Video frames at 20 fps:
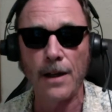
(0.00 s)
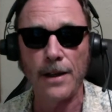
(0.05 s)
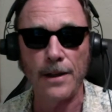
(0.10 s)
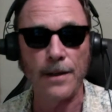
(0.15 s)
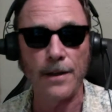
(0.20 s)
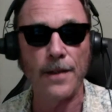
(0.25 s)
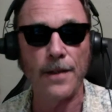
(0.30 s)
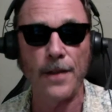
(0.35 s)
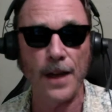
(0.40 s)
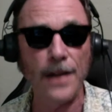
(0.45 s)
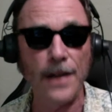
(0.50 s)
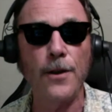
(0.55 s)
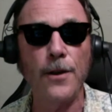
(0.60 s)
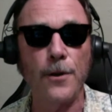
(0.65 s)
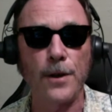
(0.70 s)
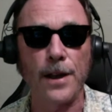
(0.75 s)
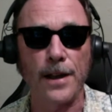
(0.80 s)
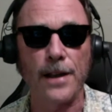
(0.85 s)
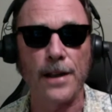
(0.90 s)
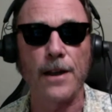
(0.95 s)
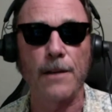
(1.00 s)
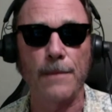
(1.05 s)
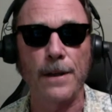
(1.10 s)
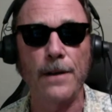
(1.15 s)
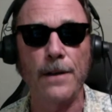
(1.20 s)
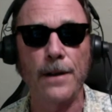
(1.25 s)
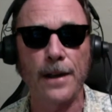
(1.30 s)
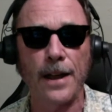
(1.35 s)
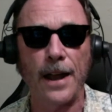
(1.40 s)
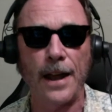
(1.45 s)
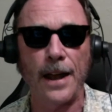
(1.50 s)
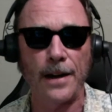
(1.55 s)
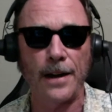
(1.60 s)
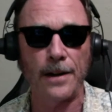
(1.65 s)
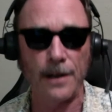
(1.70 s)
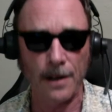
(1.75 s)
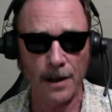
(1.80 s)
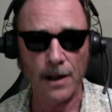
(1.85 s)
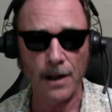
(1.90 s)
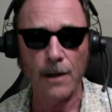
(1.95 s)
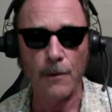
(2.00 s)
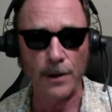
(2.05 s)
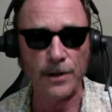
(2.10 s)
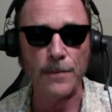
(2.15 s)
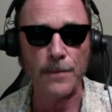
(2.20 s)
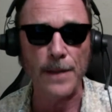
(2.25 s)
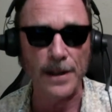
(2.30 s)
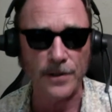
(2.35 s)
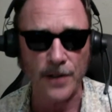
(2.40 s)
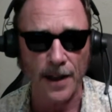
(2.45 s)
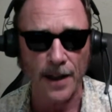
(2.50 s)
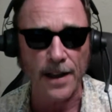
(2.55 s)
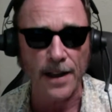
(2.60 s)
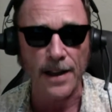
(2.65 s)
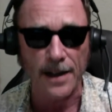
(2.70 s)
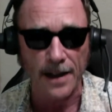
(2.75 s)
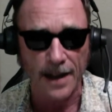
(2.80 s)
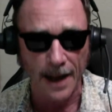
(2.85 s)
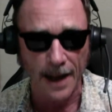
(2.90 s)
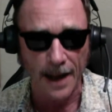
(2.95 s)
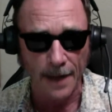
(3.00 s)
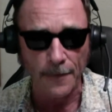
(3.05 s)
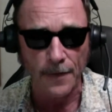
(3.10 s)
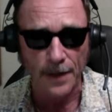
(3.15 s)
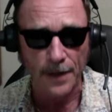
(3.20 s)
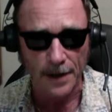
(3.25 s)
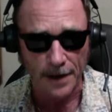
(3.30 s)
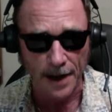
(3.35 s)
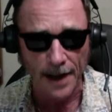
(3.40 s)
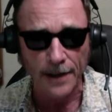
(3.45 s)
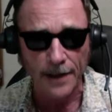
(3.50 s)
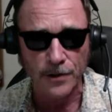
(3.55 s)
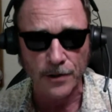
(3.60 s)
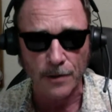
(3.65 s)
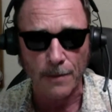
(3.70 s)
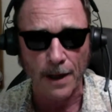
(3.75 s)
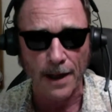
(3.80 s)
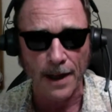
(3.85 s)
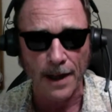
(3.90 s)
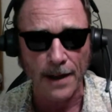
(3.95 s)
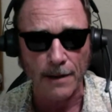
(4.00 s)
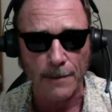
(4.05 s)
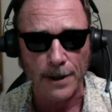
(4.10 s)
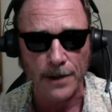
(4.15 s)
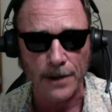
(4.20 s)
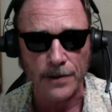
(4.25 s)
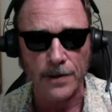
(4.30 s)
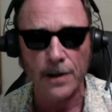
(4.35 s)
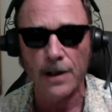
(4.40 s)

Then you can communicate it, which means I can get the necks of my enemies.